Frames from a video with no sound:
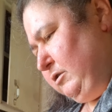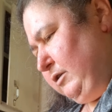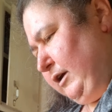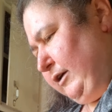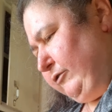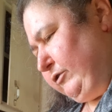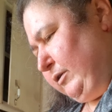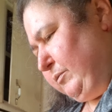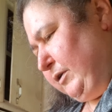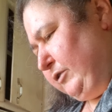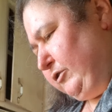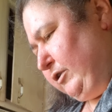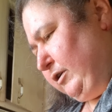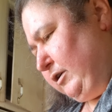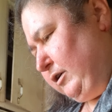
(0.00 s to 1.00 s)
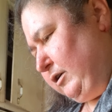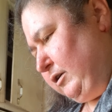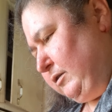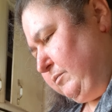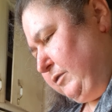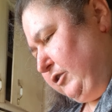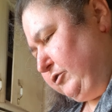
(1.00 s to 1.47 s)
yeah, after I make the uh,
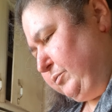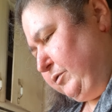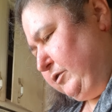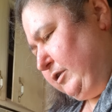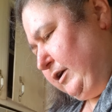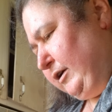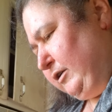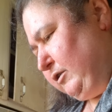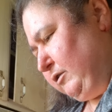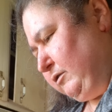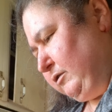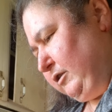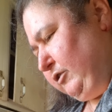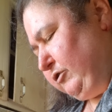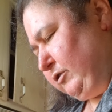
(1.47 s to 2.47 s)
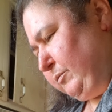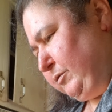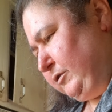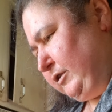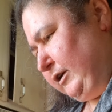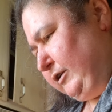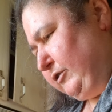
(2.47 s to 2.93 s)
mashed potato, these uh,
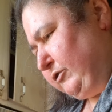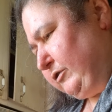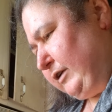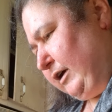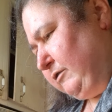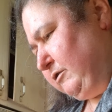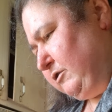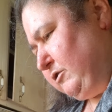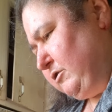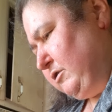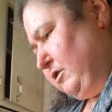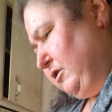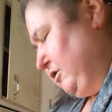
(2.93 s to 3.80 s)
potato salads.